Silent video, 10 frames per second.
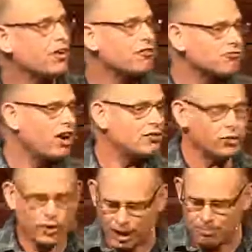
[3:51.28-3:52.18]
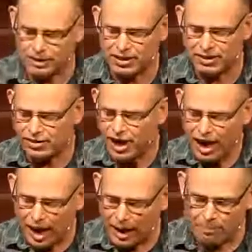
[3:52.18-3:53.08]
a rival company's
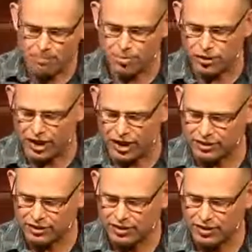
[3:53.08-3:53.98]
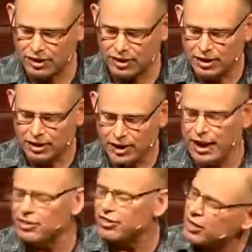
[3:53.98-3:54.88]
product.
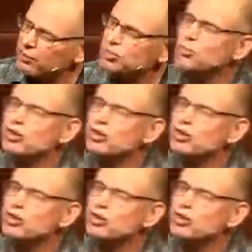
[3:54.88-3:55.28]
That they would want